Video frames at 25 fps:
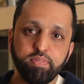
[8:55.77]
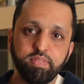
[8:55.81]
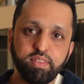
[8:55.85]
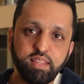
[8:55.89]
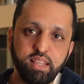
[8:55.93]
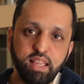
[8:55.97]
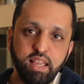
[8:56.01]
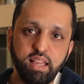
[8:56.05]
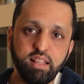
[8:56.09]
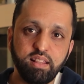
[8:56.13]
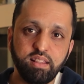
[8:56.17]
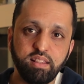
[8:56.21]

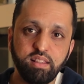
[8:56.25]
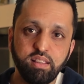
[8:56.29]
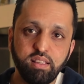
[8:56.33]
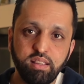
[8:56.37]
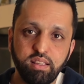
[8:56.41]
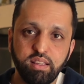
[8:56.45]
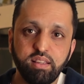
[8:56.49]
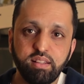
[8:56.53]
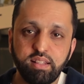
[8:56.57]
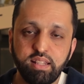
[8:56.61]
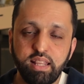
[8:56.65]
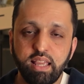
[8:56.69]
then
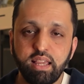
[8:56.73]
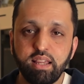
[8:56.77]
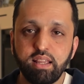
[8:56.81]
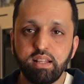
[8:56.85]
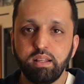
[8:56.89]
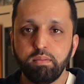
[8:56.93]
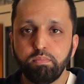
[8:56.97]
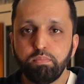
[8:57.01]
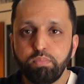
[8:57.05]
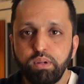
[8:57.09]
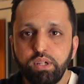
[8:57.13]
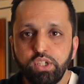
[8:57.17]
they can
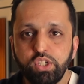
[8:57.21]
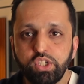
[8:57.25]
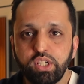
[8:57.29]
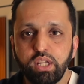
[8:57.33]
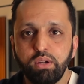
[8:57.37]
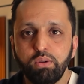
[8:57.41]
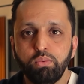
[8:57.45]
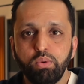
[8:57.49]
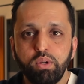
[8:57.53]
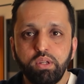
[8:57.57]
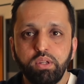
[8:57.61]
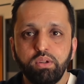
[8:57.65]

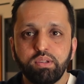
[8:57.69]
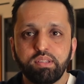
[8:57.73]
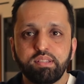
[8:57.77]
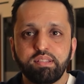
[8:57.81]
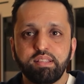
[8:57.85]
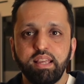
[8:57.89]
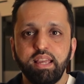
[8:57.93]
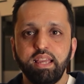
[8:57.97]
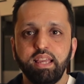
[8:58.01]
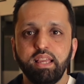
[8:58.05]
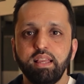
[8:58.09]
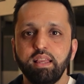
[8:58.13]
appreciate what you're
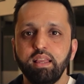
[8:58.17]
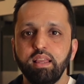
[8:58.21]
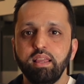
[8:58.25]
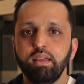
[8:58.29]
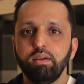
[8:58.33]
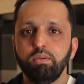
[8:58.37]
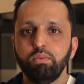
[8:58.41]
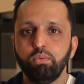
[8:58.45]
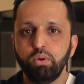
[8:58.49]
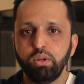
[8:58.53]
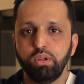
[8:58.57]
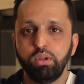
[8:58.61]
saying,
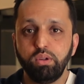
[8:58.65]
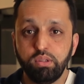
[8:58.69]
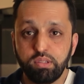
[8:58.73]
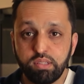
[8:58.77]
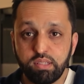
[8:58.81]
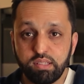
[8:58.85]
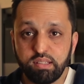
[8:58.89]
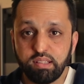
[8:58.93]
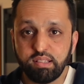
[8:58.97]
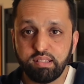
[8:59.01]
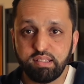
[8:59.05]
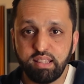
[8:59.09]
what
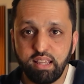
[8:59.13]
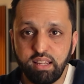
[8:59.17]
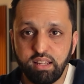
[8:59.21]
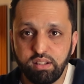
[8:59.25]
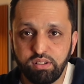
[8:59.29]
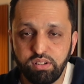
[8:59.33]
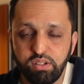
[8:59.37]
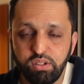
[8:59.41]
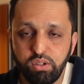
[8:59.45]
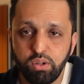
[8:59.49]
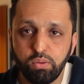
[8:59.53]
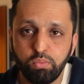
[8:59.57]
users are saying
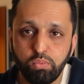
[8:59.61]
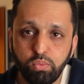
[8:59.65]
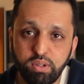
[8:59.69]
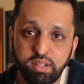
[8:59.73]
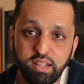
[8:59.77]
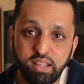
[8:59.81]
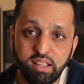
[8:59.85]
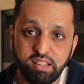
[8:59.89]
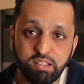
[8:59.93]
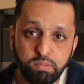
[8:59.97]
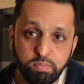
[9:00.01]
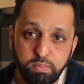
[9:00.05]
to you, and what
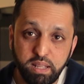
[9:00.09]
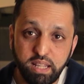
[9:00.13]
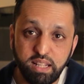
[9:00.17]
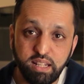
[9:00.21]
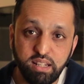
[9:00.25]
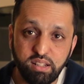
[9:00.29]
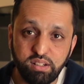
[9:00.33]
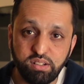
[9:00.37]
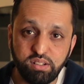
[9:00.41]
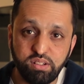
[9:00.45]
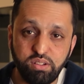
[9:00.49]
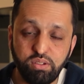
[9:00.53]
they're
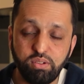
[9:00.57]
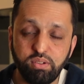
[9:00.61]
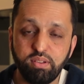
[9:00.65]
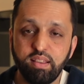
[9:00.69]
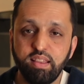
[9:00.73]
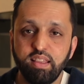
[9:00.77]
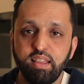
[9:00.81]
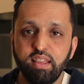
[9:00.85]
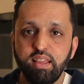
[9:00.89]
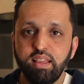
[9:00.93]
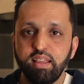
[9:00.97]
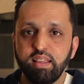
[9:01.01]
explaining to you.
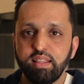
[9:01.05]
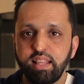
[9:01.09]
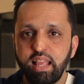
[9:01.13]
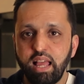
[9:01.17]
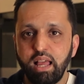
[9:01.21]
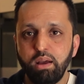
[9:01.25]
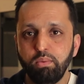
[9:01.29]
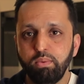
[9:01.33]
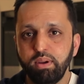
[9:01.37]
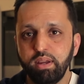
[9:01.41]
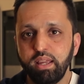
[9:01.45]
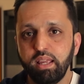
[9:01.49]

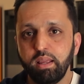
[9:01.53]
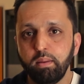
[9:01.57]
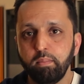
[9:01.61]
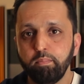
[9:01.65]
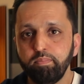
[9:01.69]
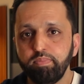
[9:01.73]
That way,